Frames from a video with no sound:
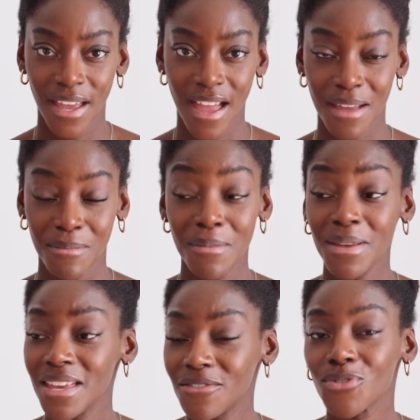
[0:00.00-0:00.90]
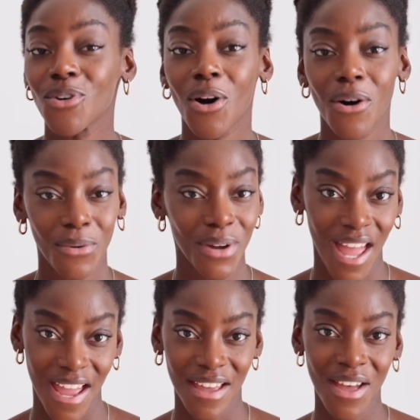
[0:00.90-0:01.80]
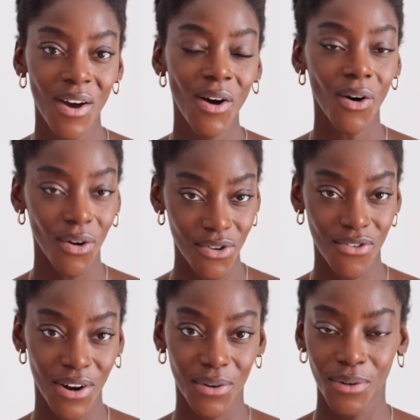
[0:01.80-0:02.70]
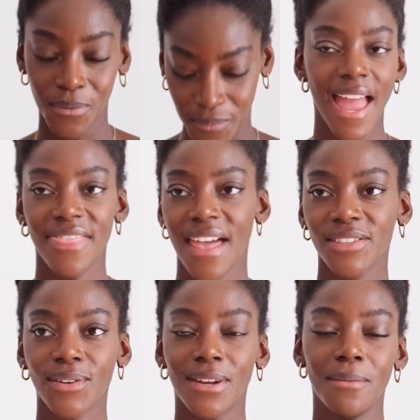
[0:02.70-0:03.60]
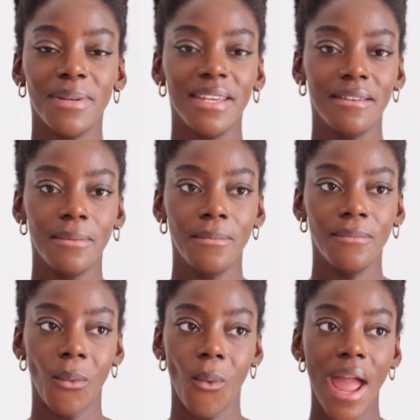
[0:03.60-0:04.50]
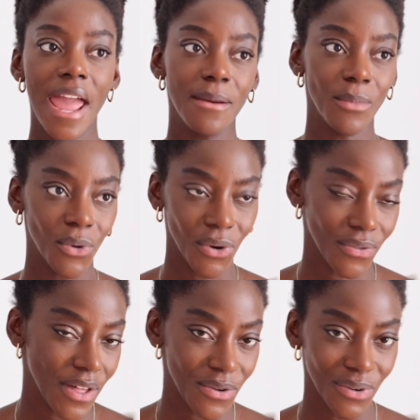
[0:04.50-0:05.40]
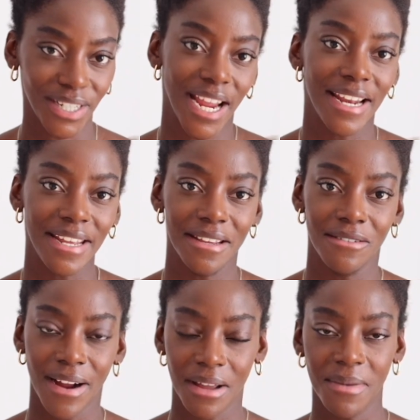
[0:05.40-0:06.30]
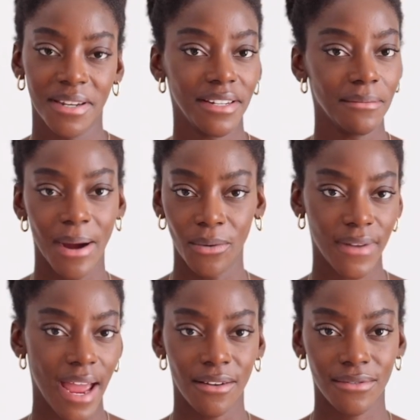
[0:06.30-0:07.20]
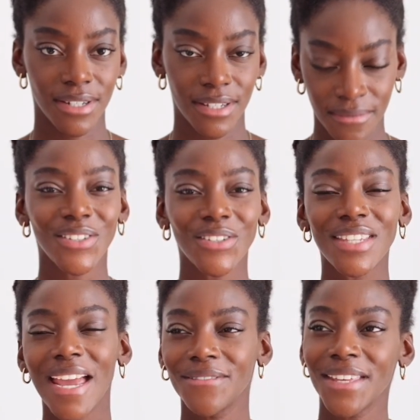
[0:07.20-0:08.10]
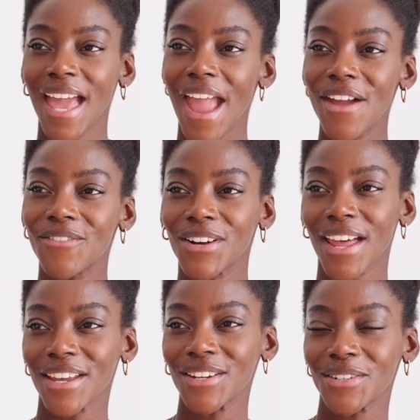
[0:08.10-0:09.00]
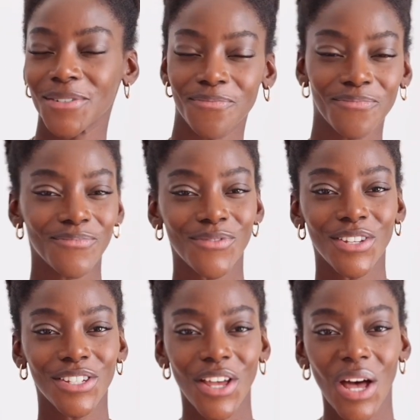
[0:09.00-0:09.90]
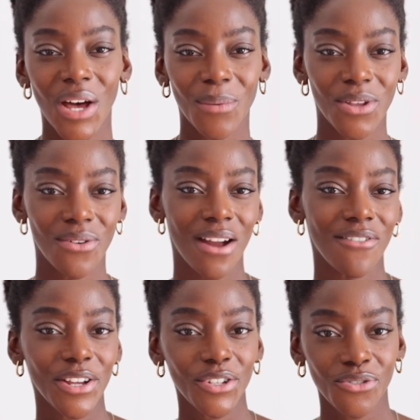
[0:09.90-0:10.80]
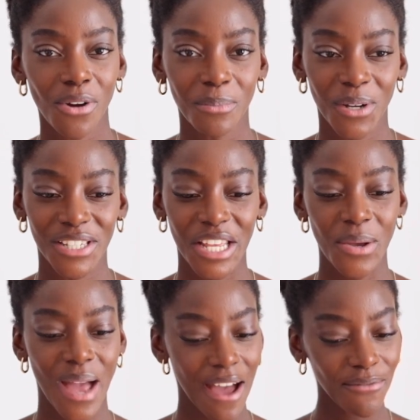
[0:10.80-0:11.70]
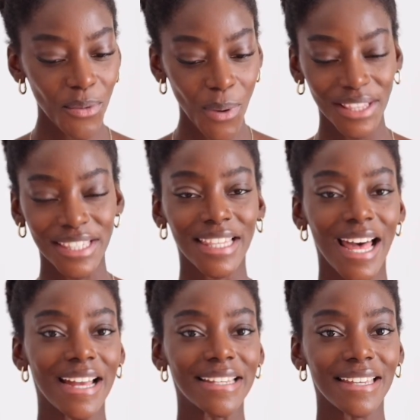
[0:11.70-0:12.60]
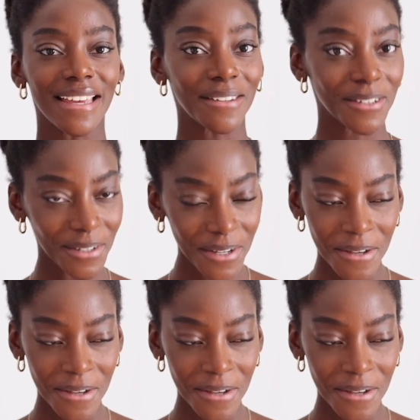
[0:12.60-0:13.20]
the cake, maybe even the whole cake on your own. And that's gonna be way more than your daily recommended amount of calories. So save the cake for like, you know, dessert when you're at a restaurant because then you have the one slice and,